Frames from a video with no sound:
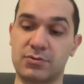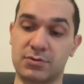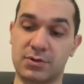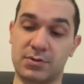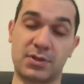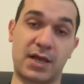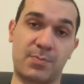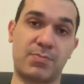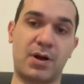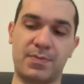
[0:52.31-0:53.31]

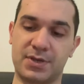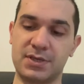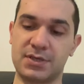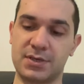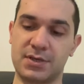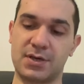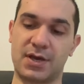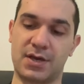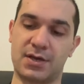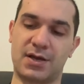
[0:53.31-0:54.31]
like popping,
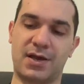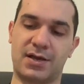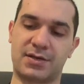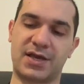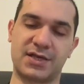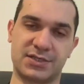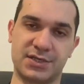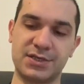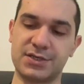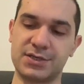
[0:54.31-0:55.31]
catching